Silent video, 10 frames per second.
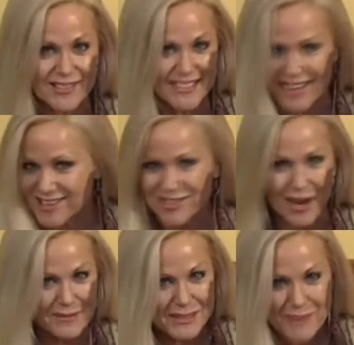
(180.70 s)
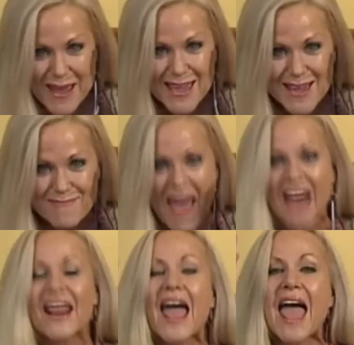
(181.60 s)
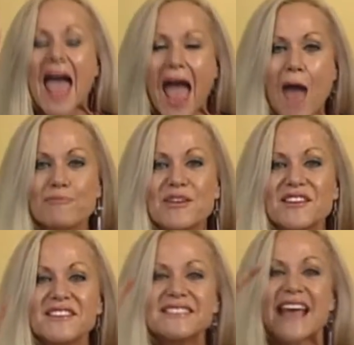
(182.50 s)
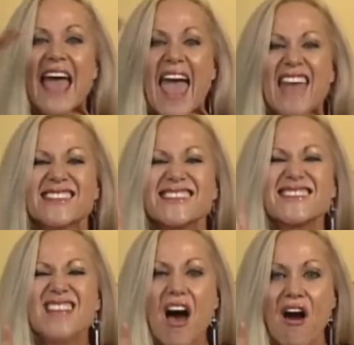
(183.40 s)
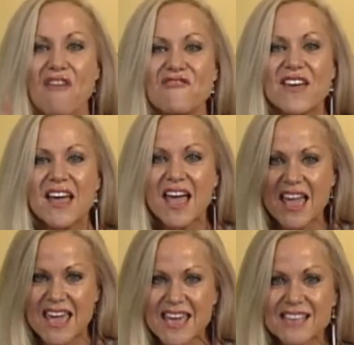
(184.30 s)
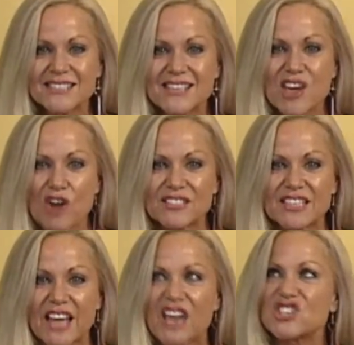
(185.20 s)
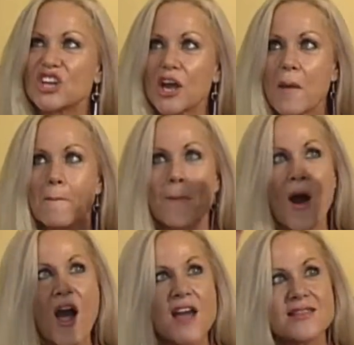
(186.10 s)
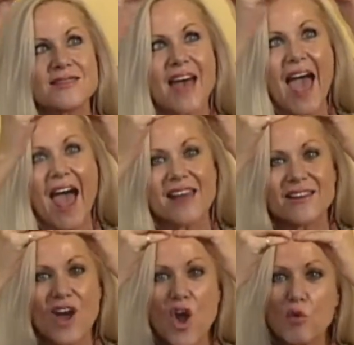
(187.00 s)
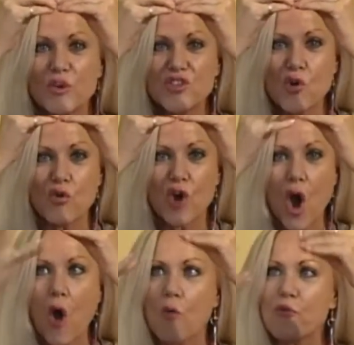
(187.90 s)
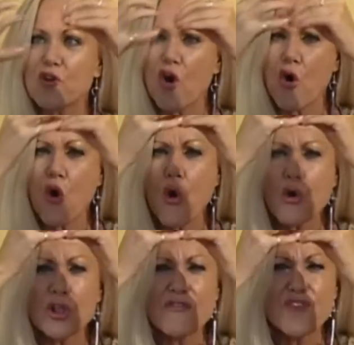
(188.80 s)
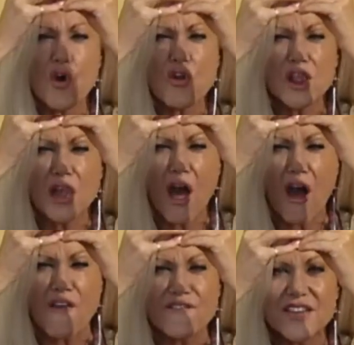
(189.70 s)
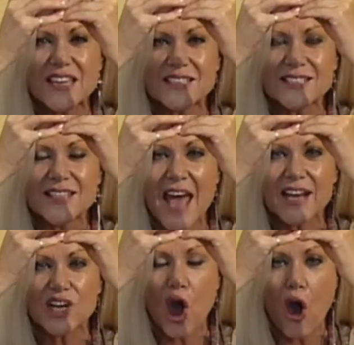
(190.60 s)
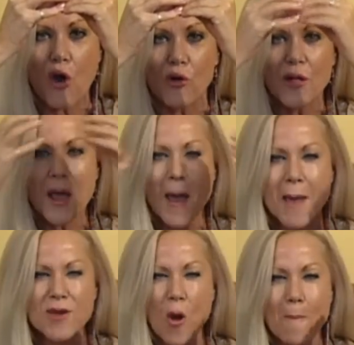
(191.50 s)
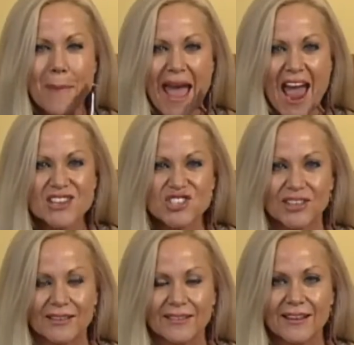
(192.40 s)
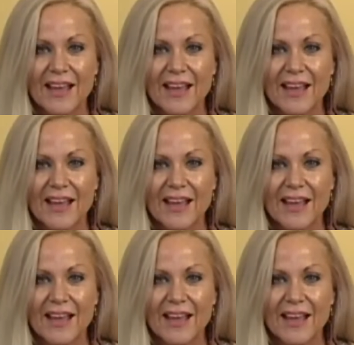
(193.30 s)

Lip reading: oscillation I'm speaking about. Happiness and love is the oscillation. Combine that with your goal. Put all of your love into that goal, your passion,